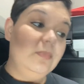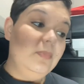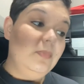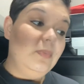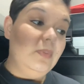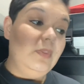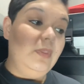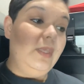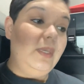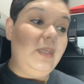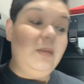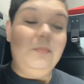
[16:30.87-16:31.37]

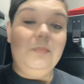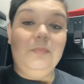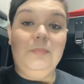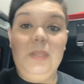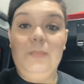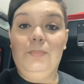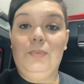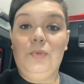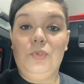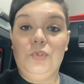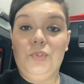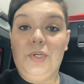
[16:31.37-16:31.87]
Then
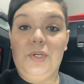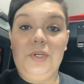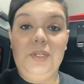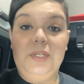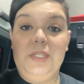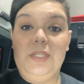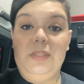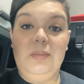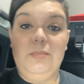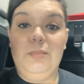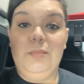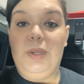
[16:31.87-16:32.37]
people turn it
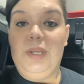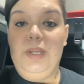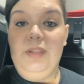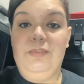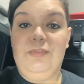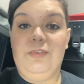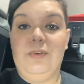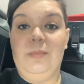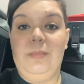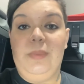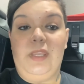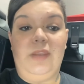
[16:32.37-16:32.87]
into money
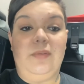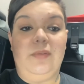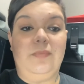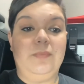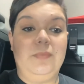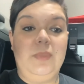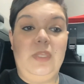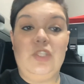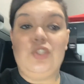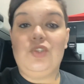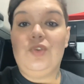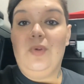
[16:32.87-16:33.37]
for me.
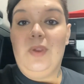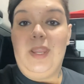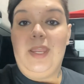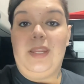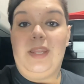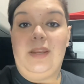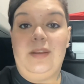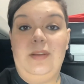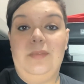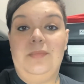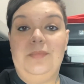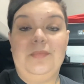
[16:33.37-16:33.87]
It's great.